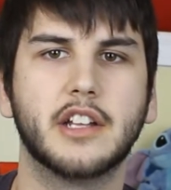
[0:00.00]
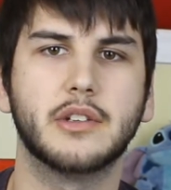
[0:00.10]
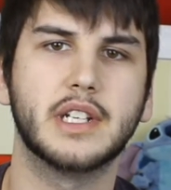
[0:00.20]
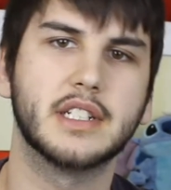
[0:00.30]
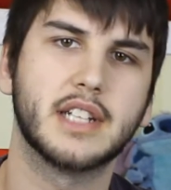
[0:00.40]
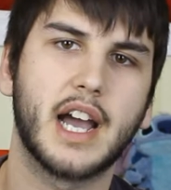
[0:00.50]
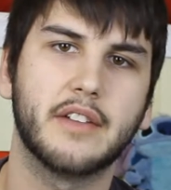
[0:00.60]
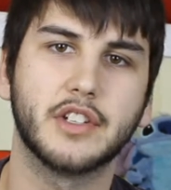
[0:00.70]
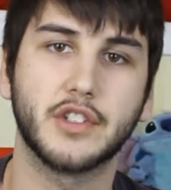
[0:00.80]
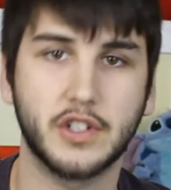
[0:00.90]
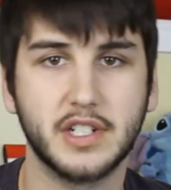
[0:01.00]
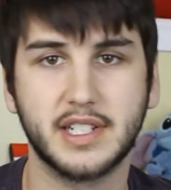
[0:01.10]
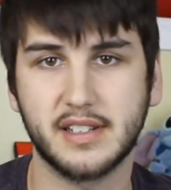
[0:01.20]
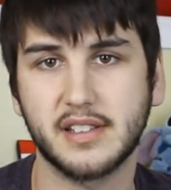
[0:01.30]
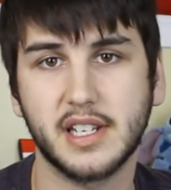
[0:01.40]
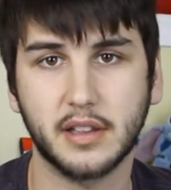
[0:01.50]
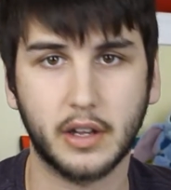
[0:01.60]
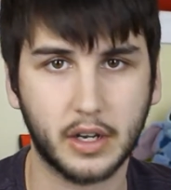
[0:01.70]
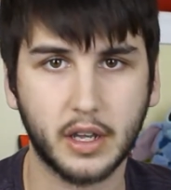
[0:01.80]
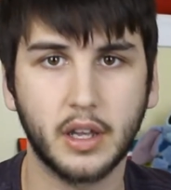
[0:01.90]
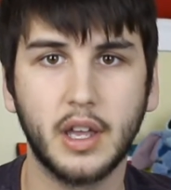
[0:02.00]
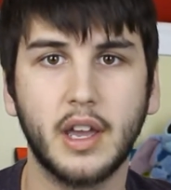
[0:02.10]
and you needed to have a certain Disney look.